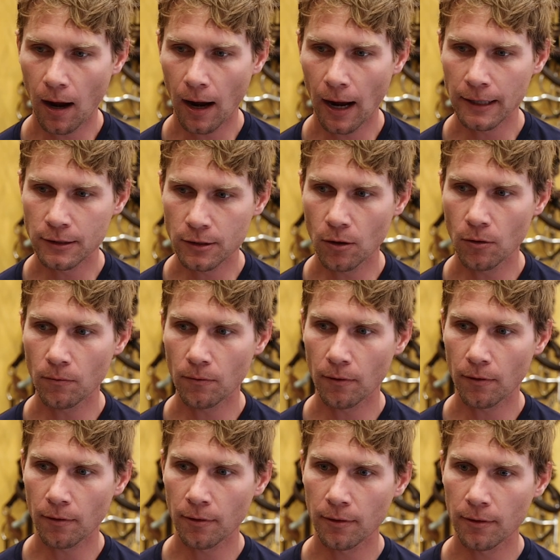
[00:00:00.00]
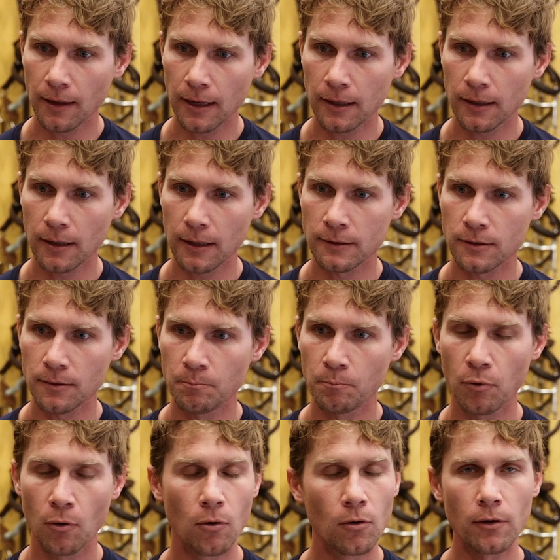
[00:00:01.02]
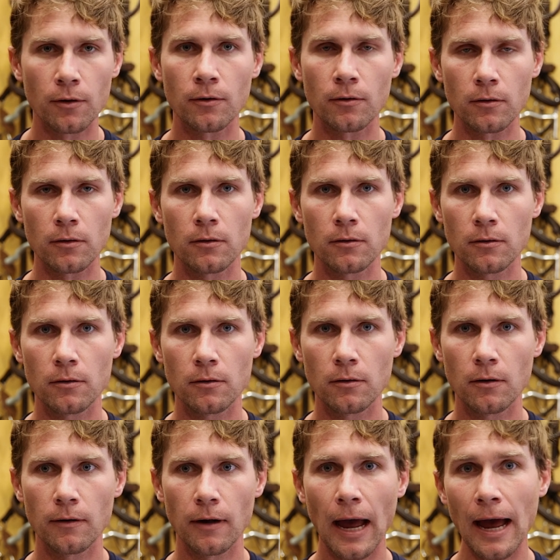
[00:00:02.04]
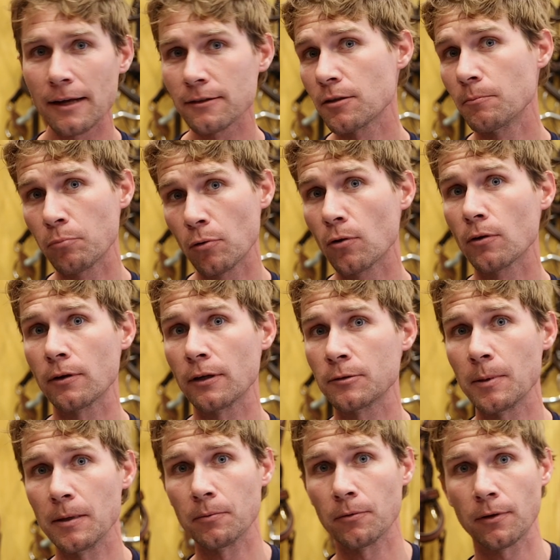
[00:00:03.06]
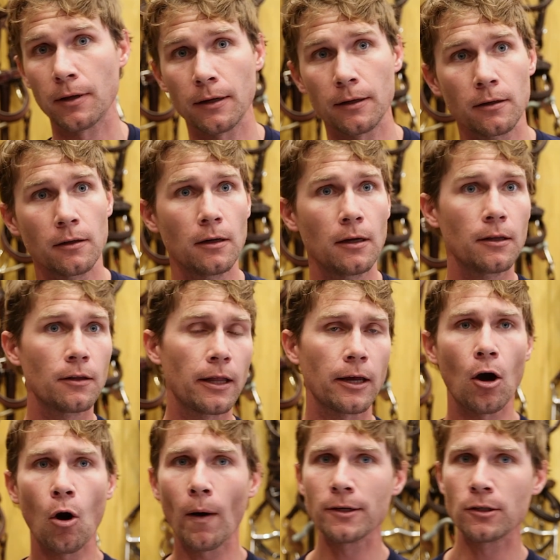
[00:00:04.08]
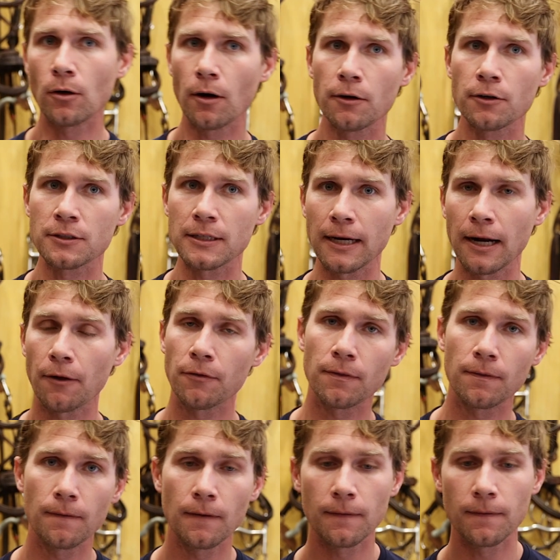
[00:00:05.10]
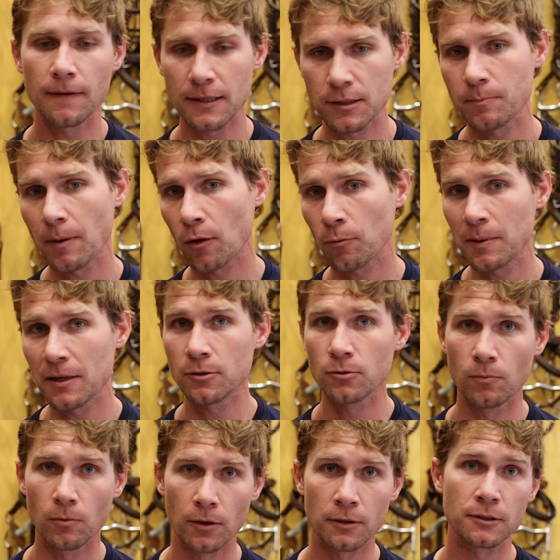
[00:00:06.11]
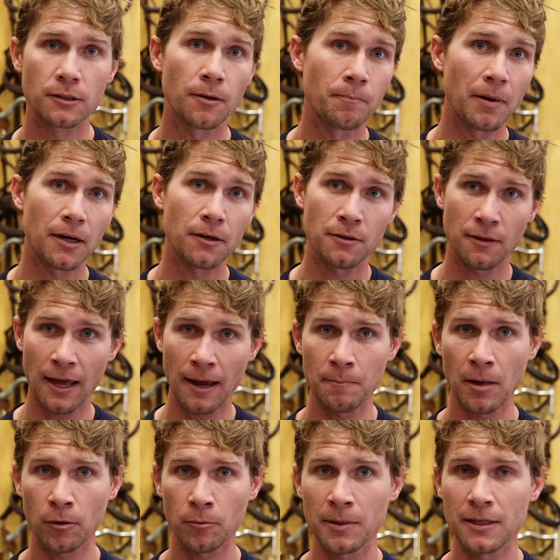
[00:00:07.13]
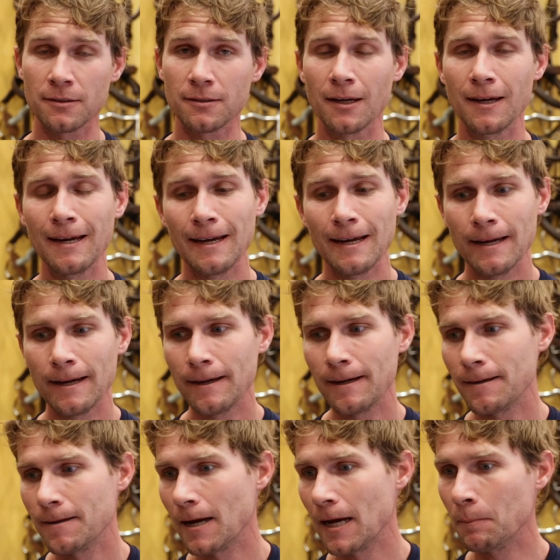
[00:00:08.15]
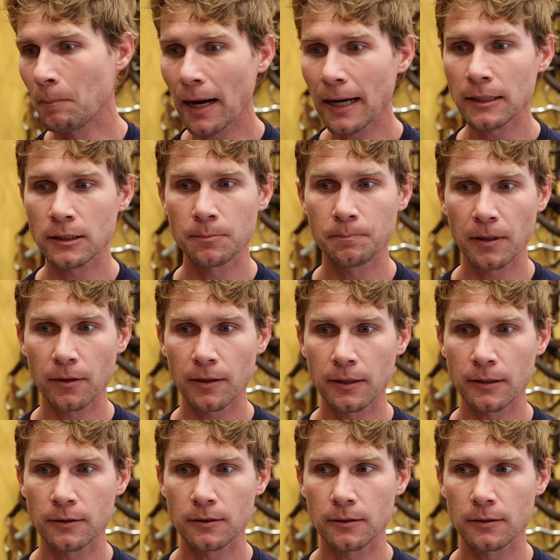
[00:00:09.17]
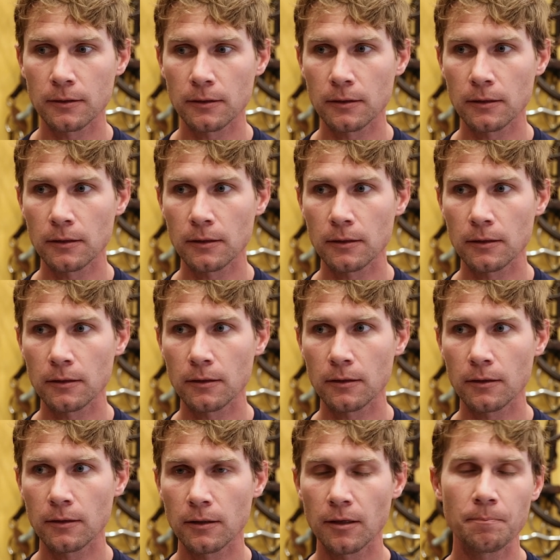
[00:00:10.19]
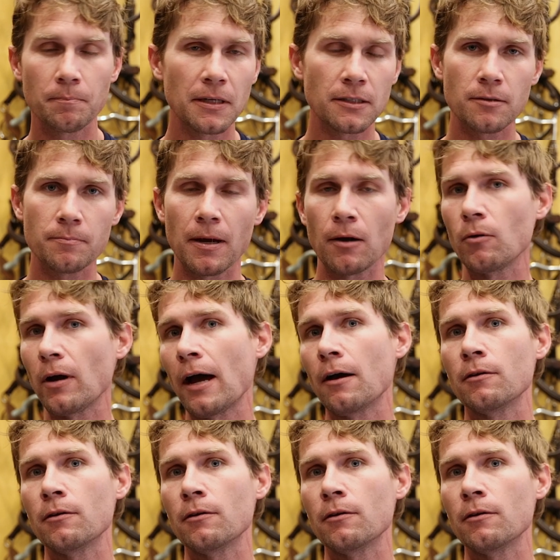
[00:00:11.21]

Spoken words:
I don't think it's as important as people think. They're like, oh, I don't understand how this mouthpiece works compared to that mouthpiece. In my experience, the bit's about